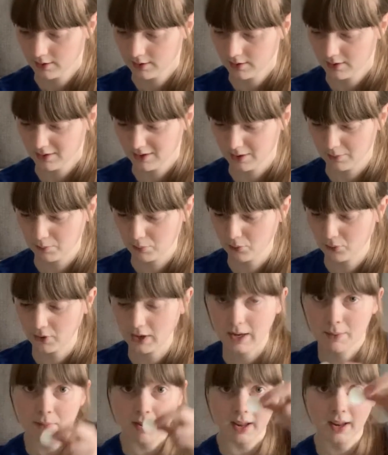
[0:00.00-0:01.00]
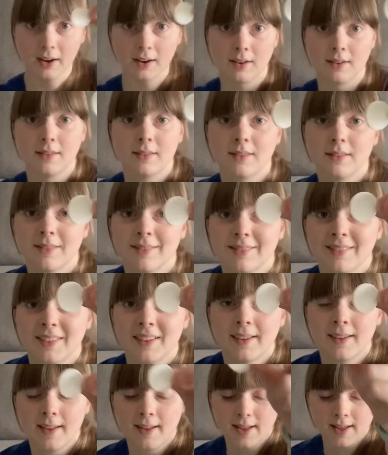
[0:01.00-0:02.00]
They're pretty big.
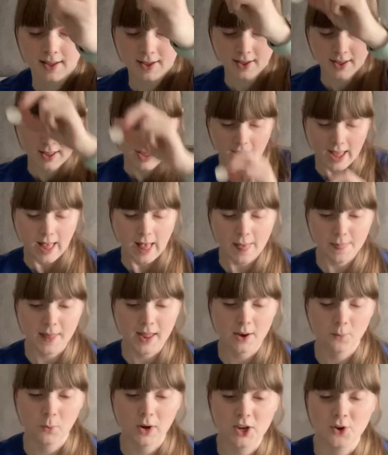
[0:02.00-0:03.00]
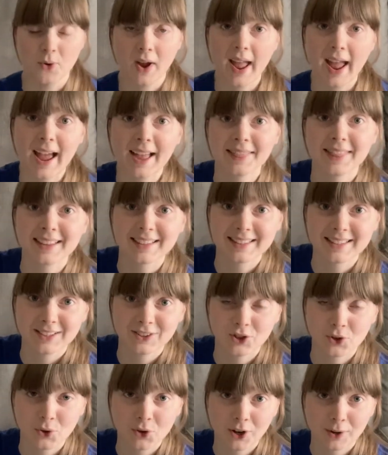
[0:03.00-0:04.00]
And then when you add this
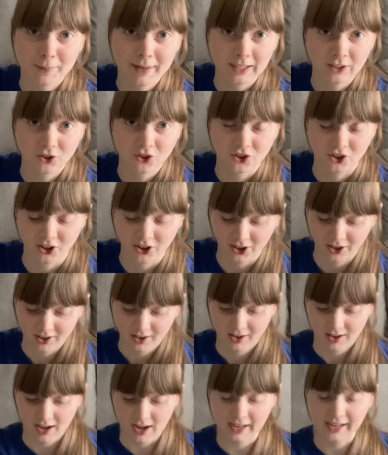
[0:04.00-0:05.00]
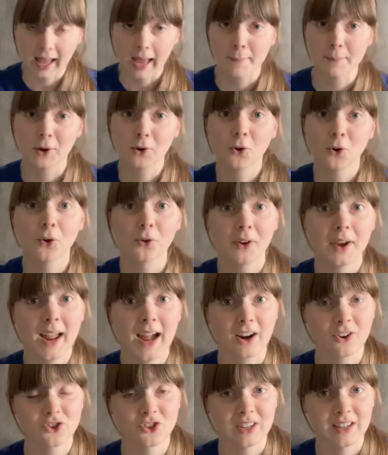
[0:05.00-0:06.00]
into your mixture, a chemical
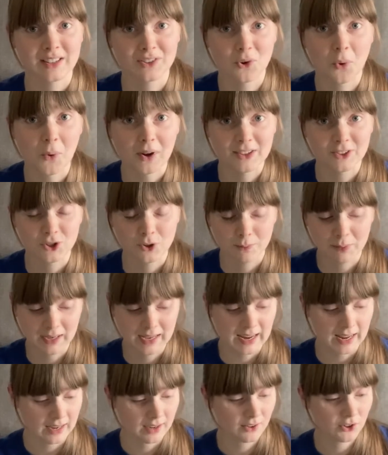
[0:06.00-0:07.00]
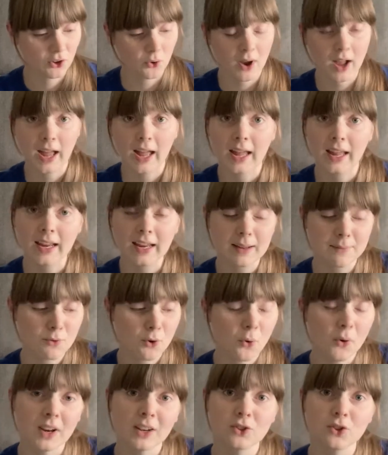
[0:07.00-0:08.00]
reaction is going to begin. So I am
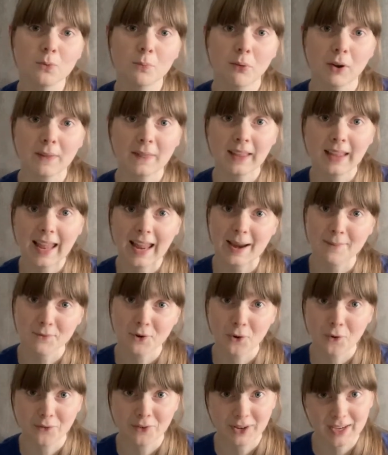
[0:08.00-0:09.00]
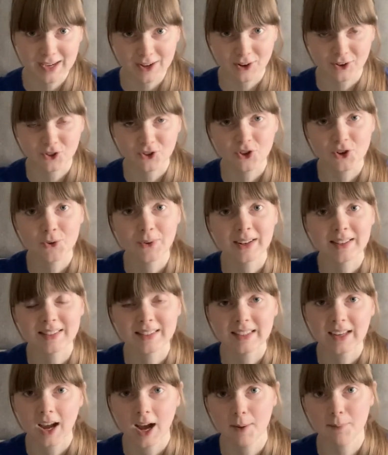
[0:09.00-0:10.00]
going to bring the camera over here so you can
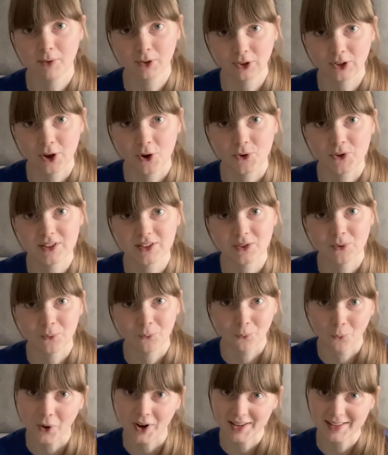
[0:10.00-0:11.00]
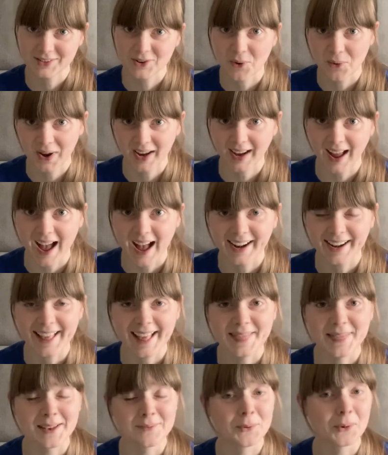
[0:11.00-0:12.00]
see up close what is going on,
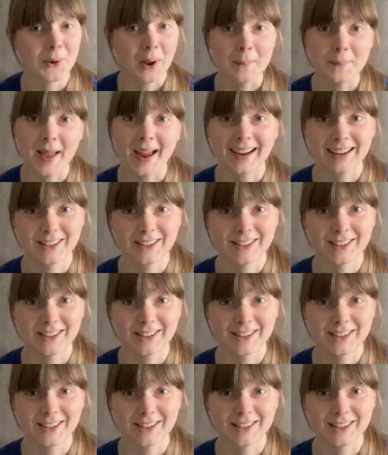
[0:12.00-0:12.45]
and then we'll come back and